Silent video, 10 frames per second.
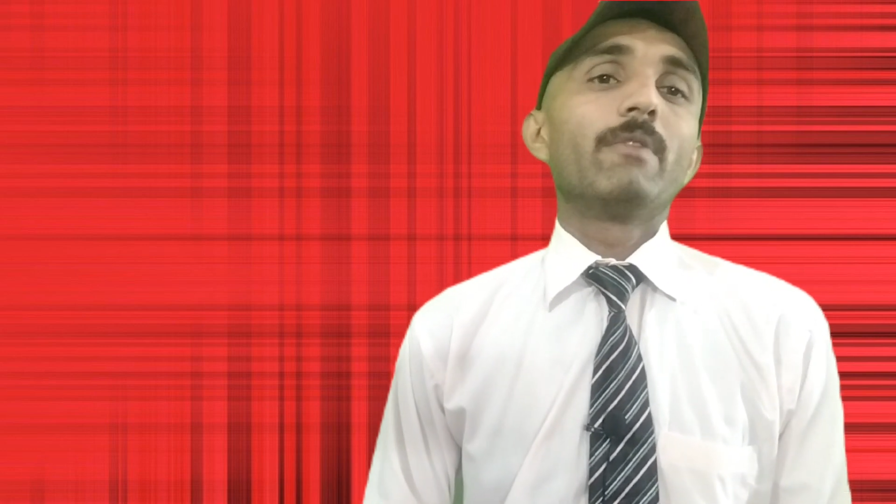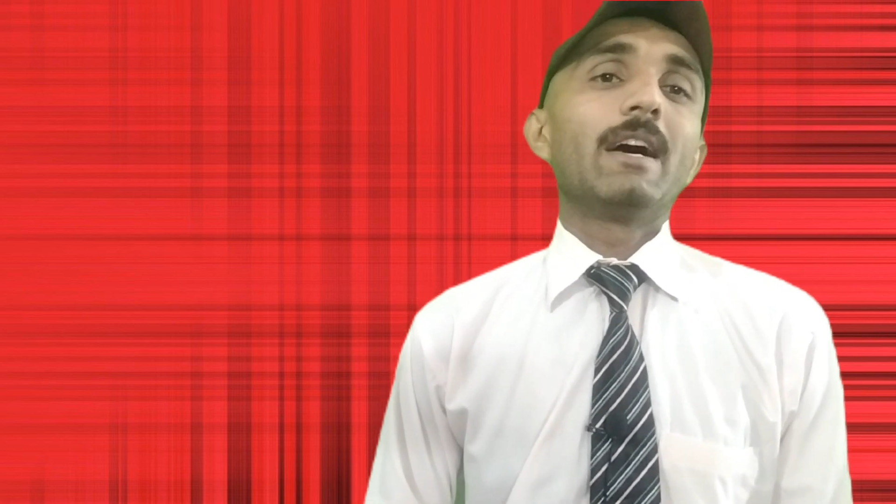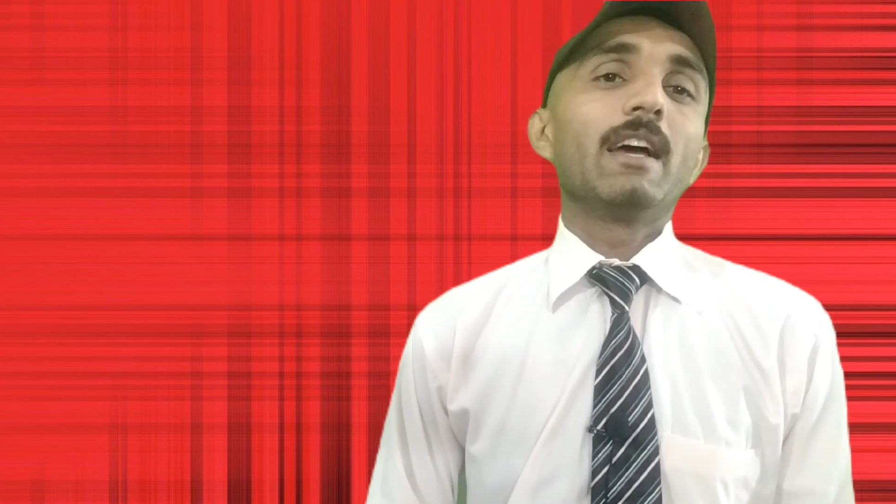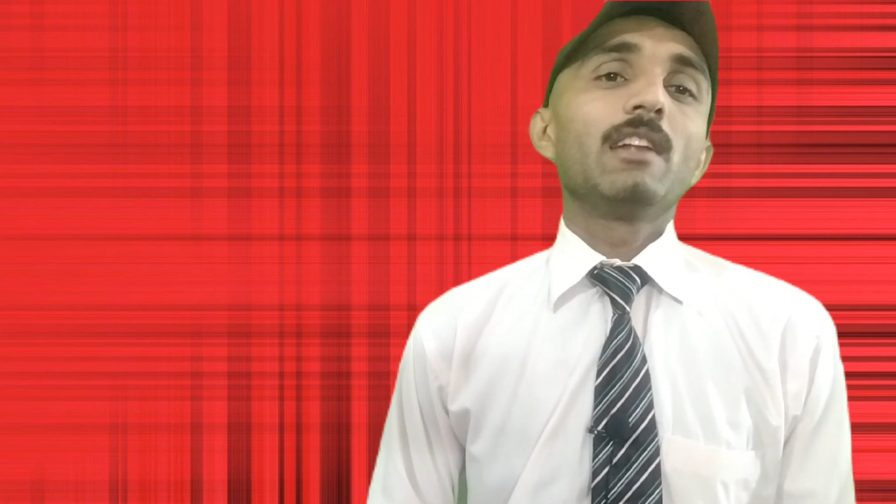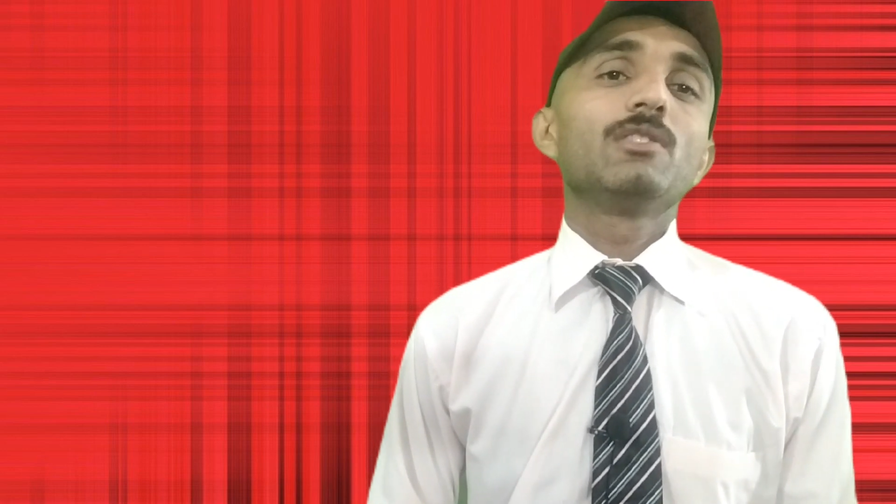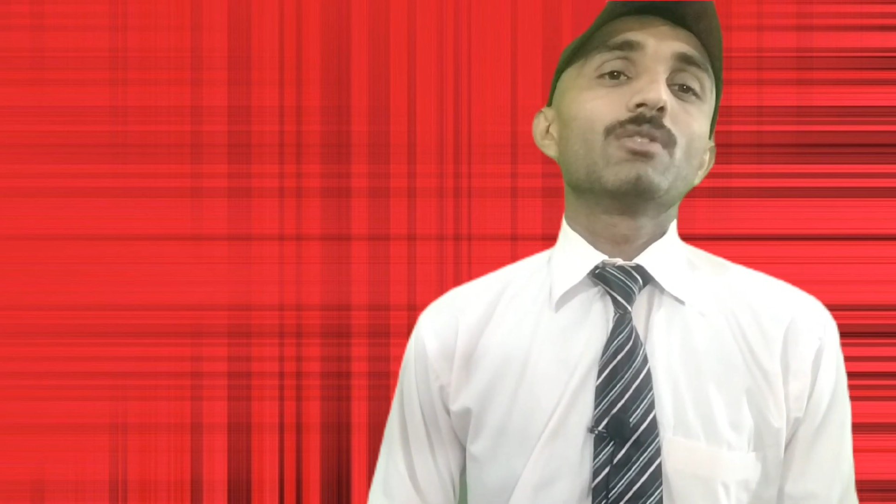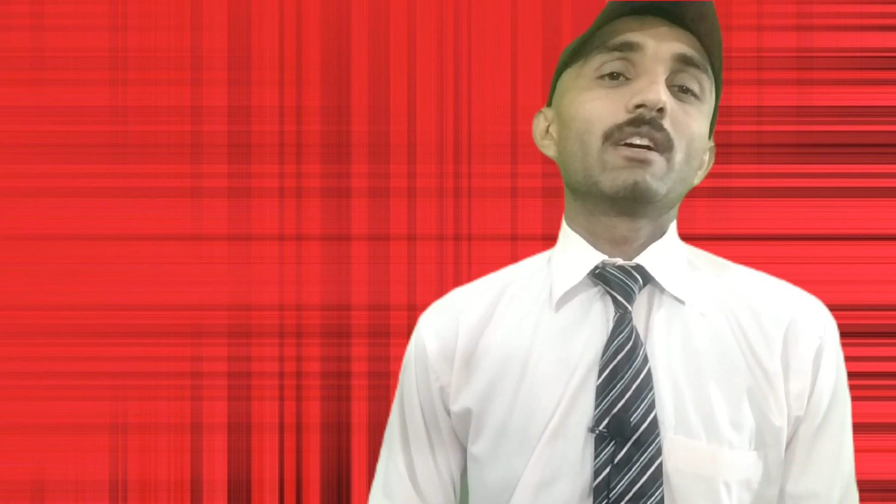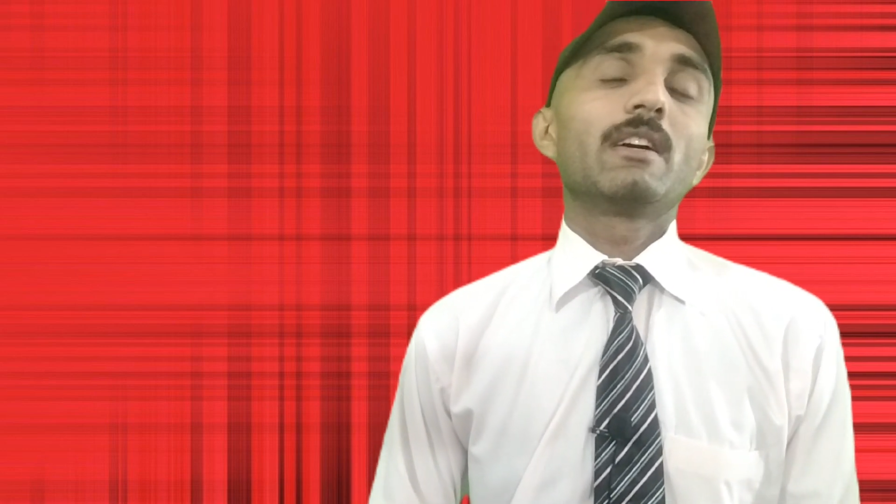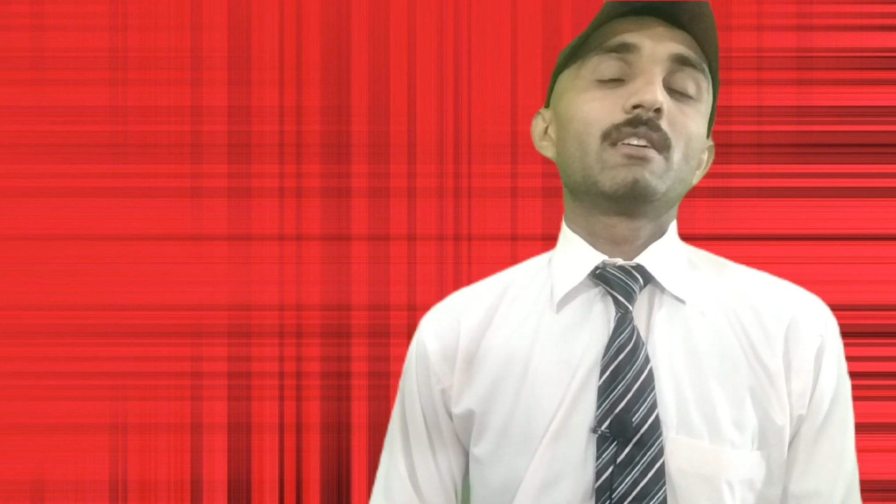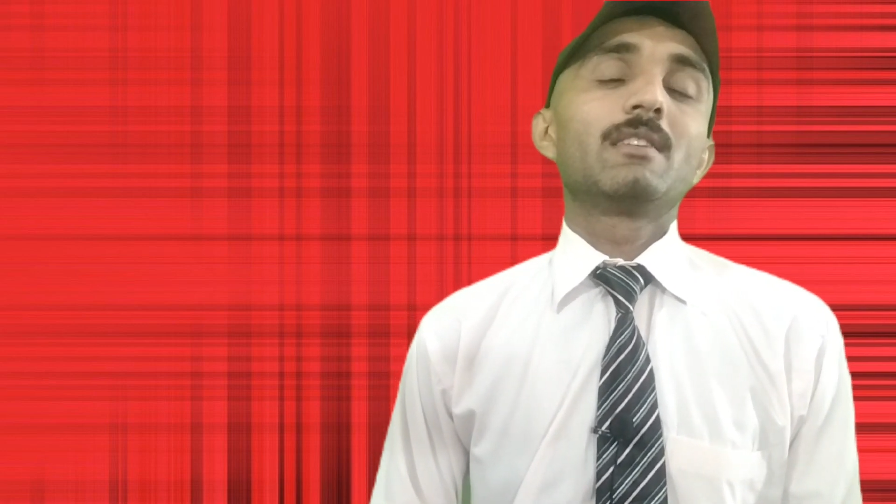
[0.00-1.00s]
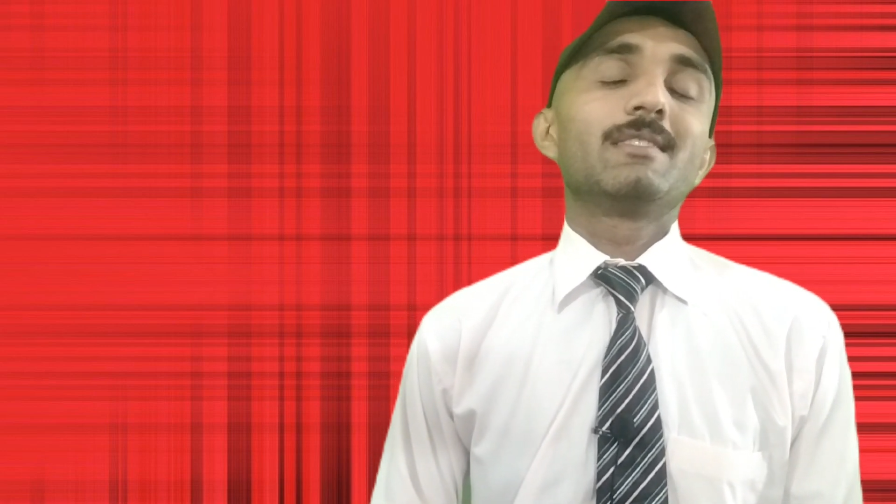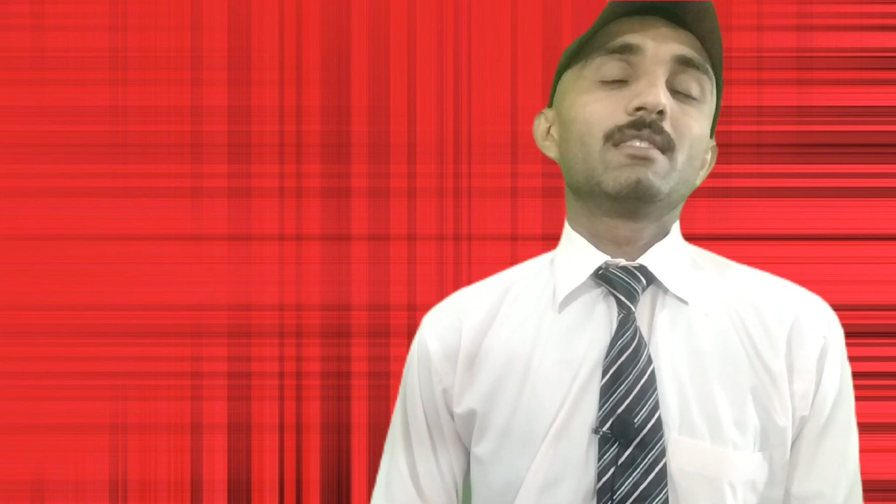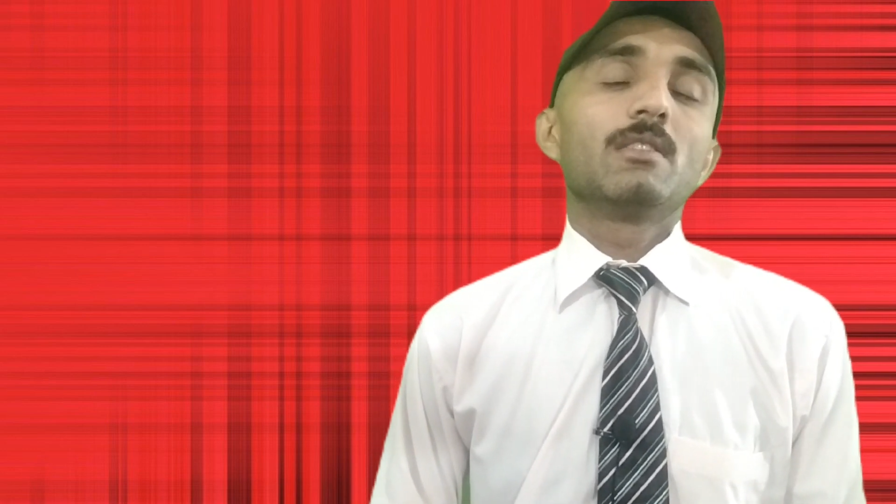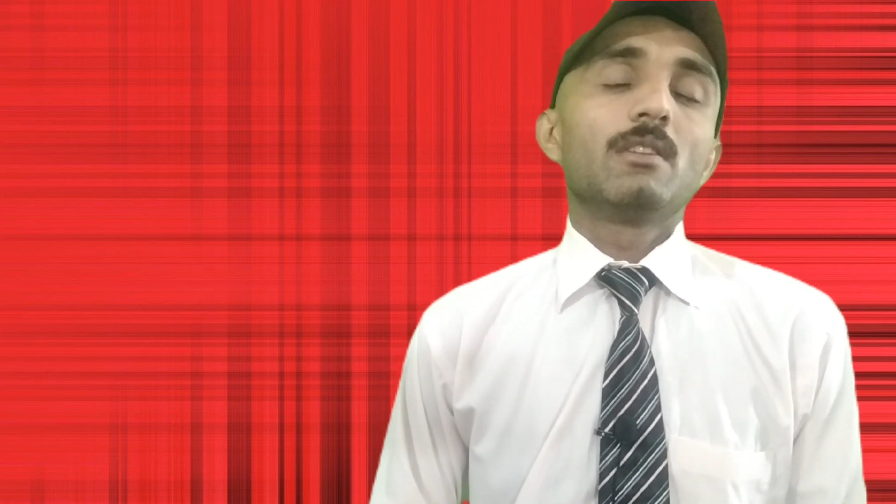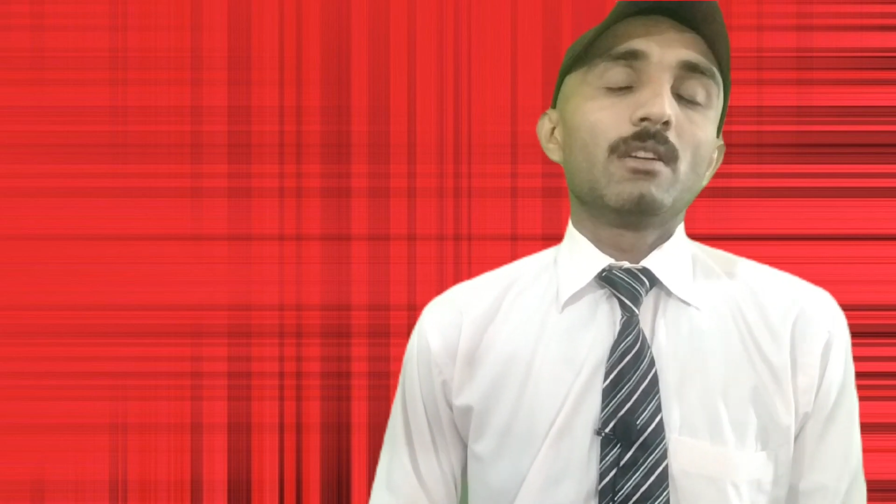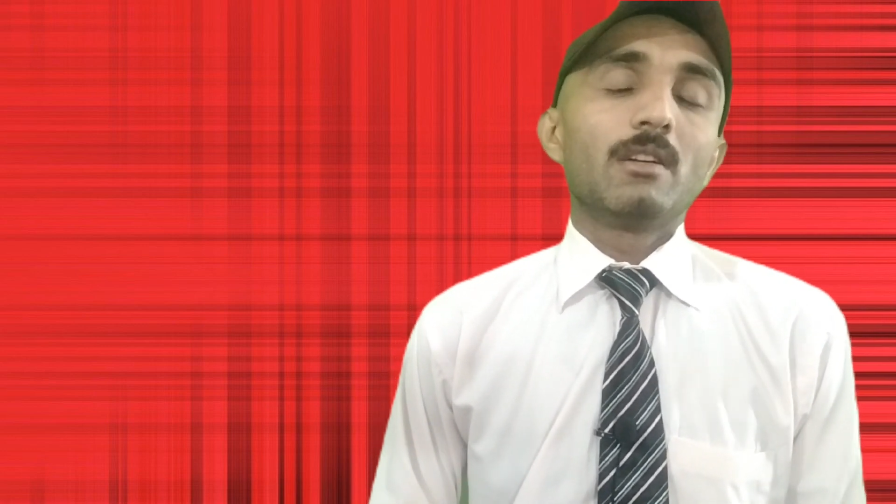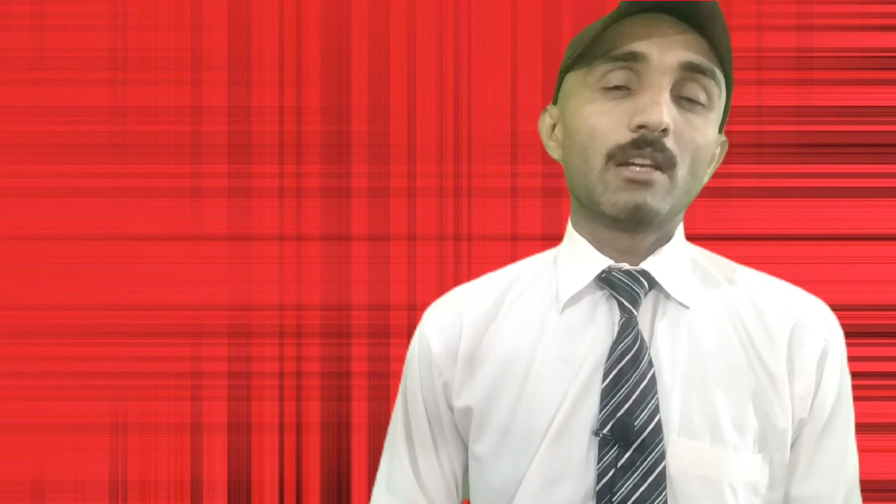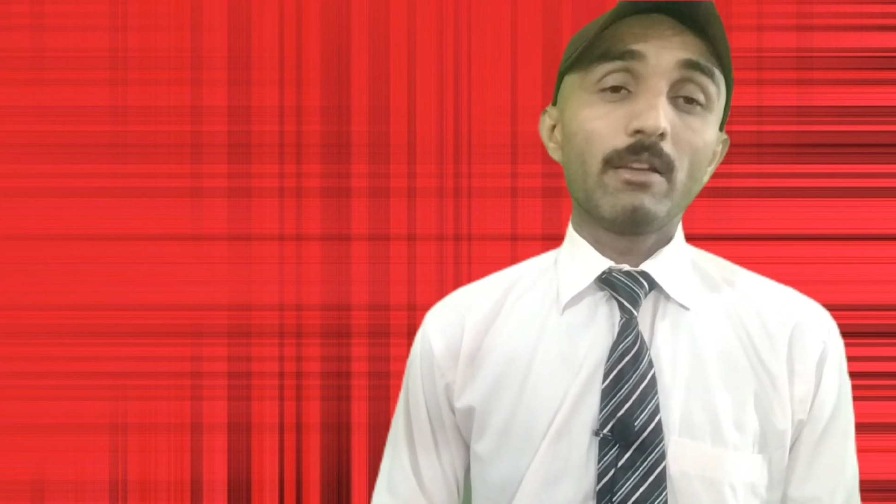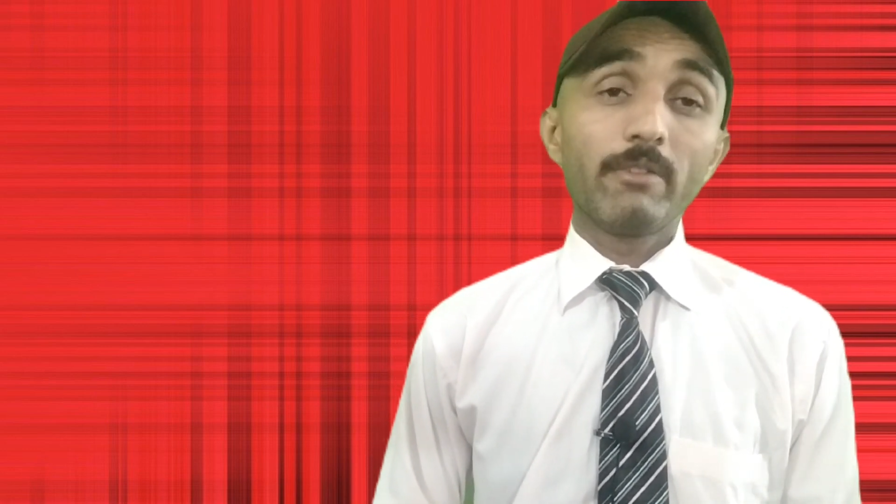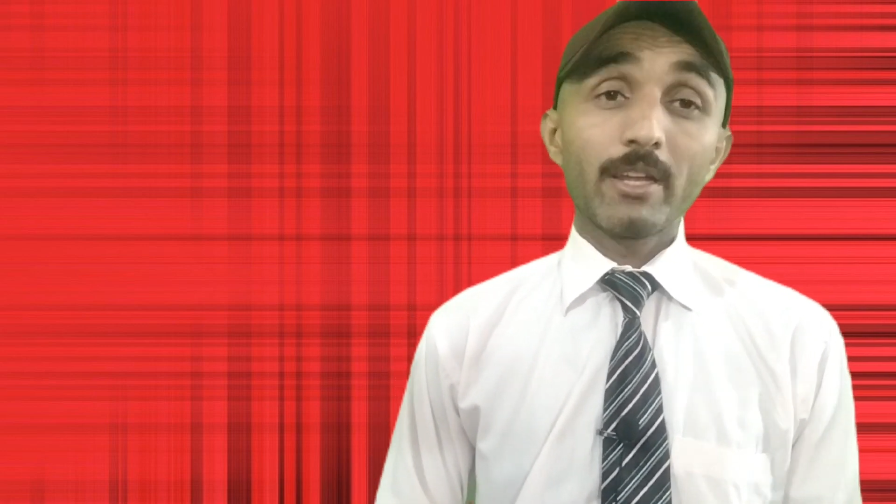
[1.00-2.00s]
While you are
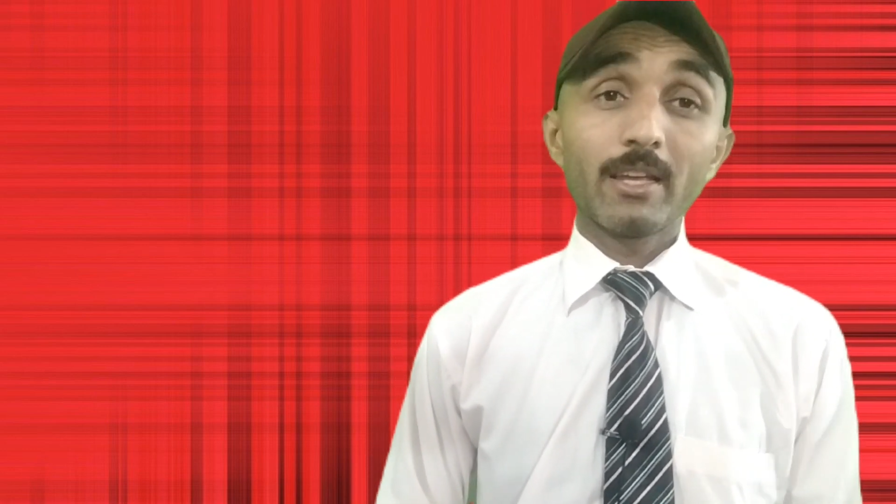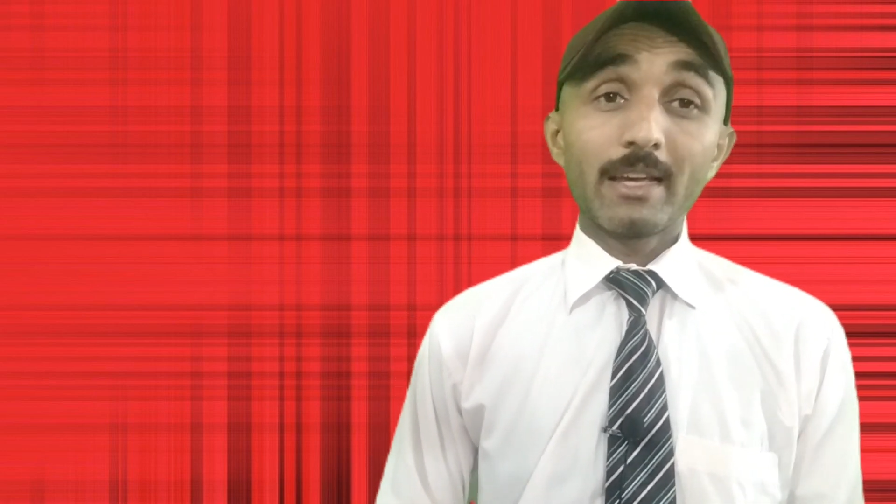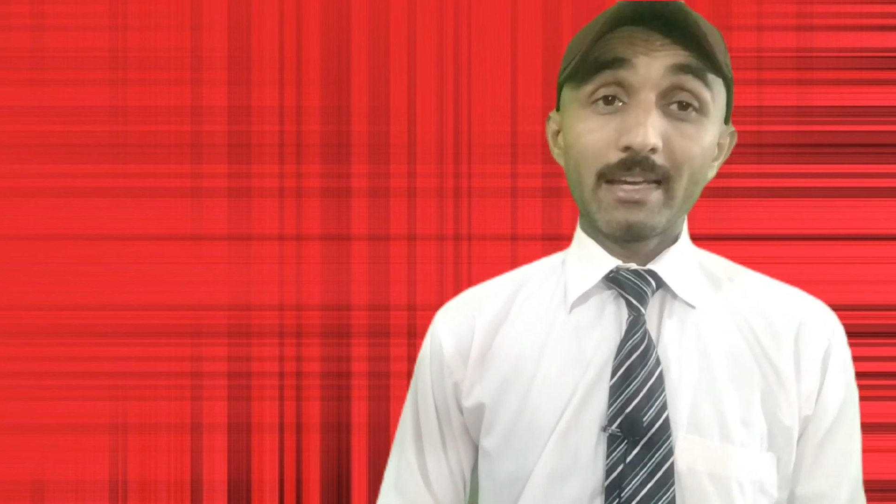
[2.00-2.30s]
delivering